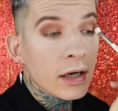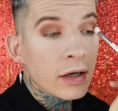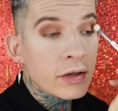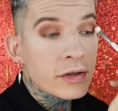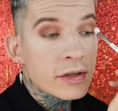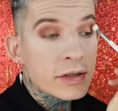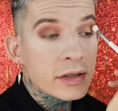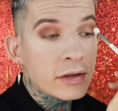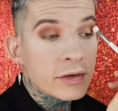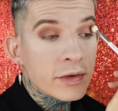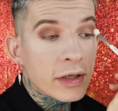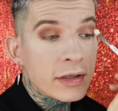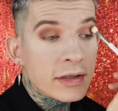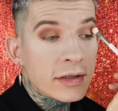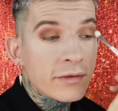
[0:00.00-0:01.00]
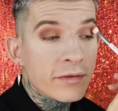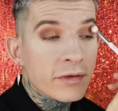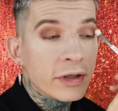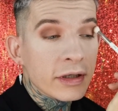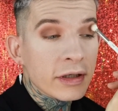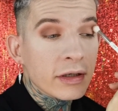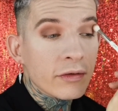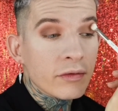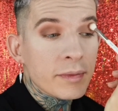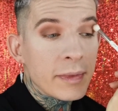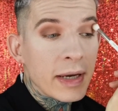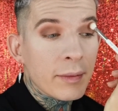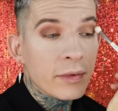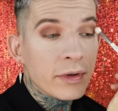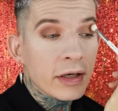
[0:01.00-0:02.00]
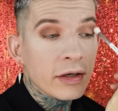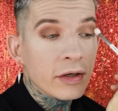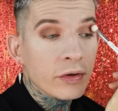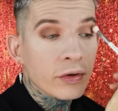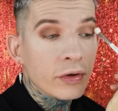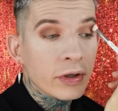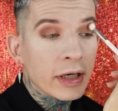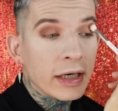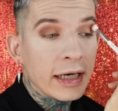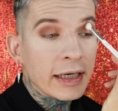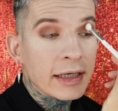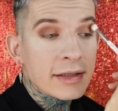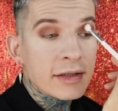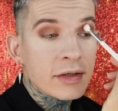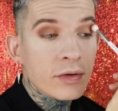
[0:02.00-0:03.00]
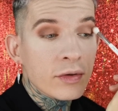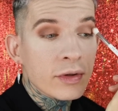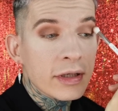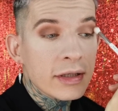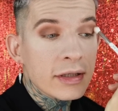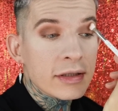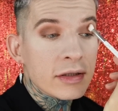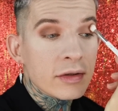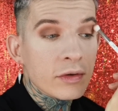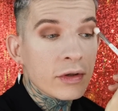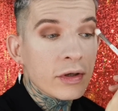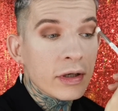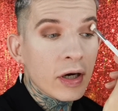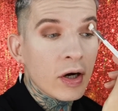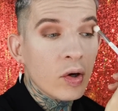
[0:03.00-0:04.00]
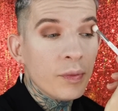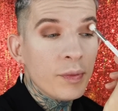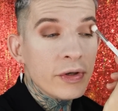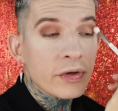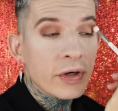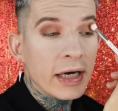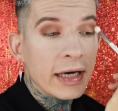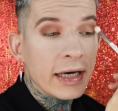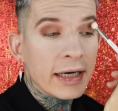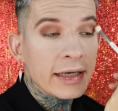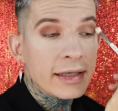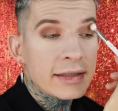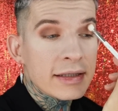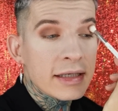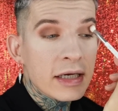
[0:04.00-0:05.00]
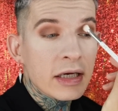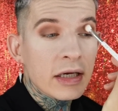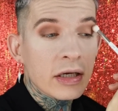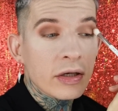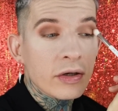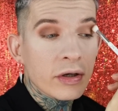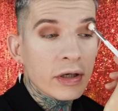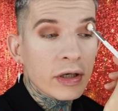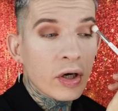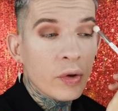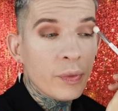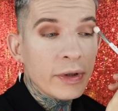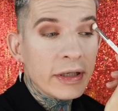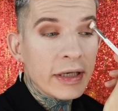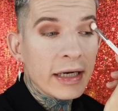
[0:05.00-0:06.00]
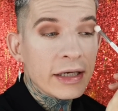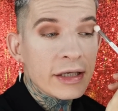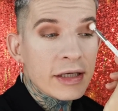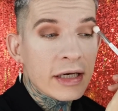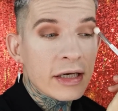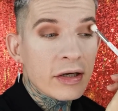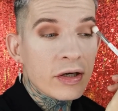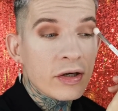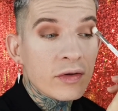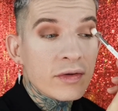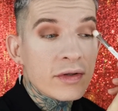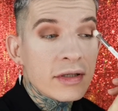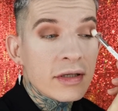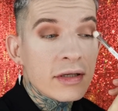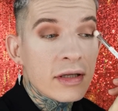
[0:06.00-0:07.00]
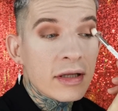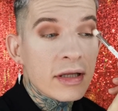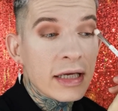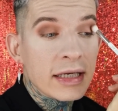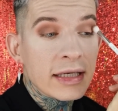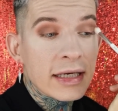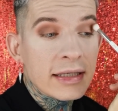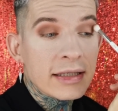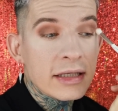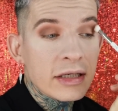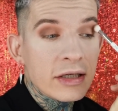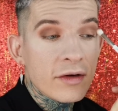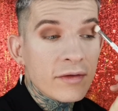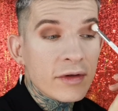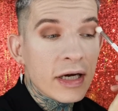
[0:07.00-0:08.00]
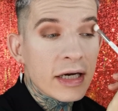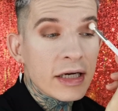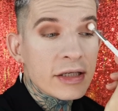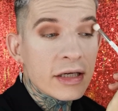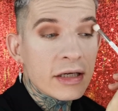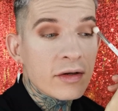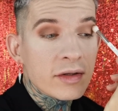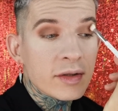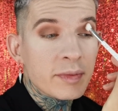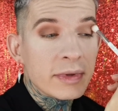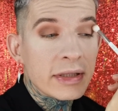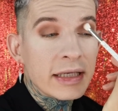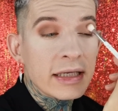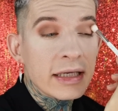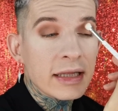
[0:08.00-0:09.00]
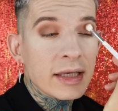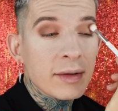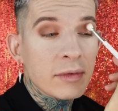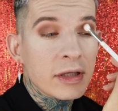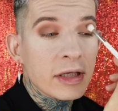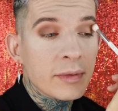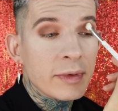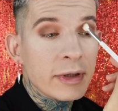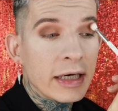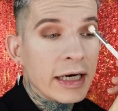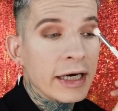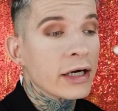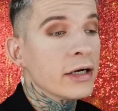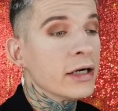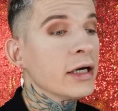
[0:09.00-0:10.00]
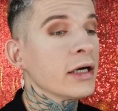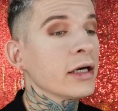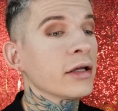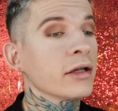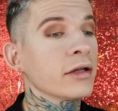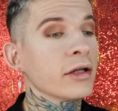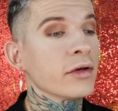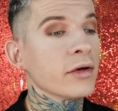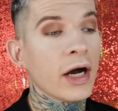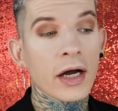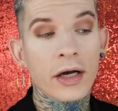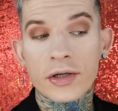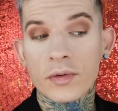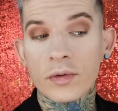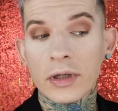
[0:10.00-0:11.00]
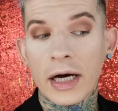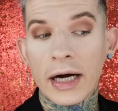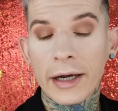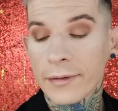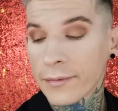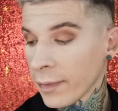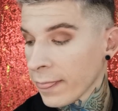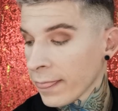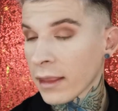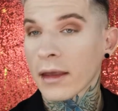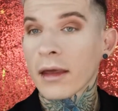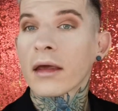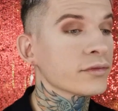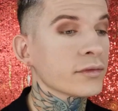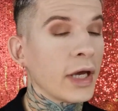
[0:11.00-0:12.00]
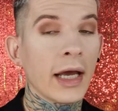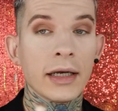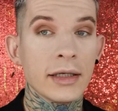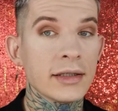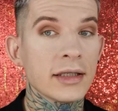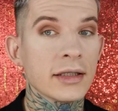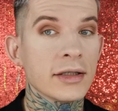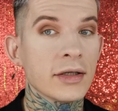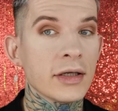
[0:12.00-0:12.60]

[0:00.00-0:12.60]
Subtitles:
because you're still trying to remember that your eye is hooded. So you're gonna open your eyes, you're gonna open the eyeshadows, the intensity of the eyeshadows, blending them a little bit higher than your actual eye. And it